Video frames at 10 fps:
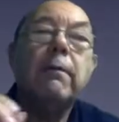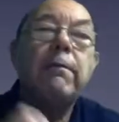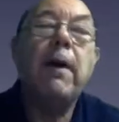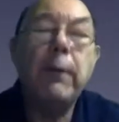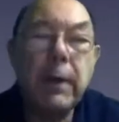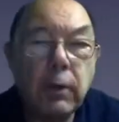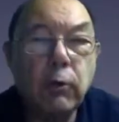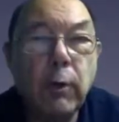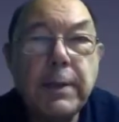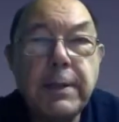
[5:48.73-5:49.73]
very
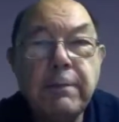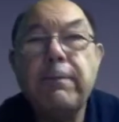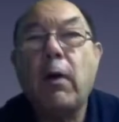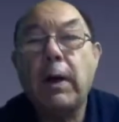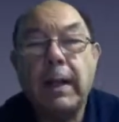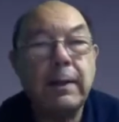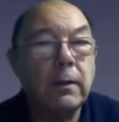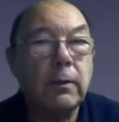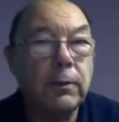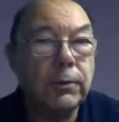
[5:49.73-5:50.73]
aggressive foil
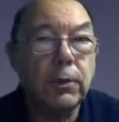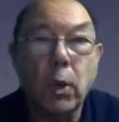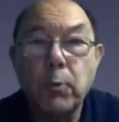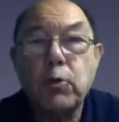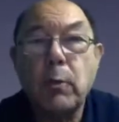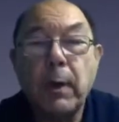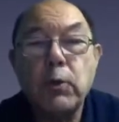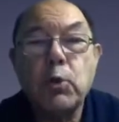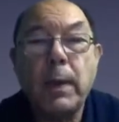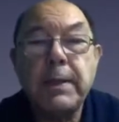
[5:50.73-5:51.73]
angles up to
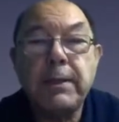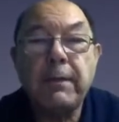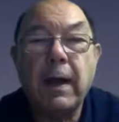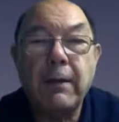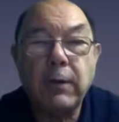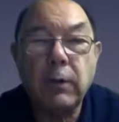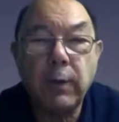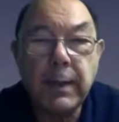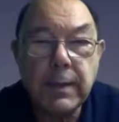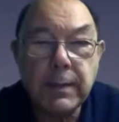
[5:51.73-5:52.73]
about 25
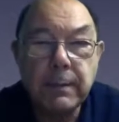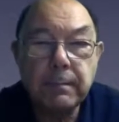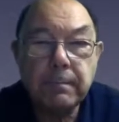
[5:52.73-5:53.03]
degrees.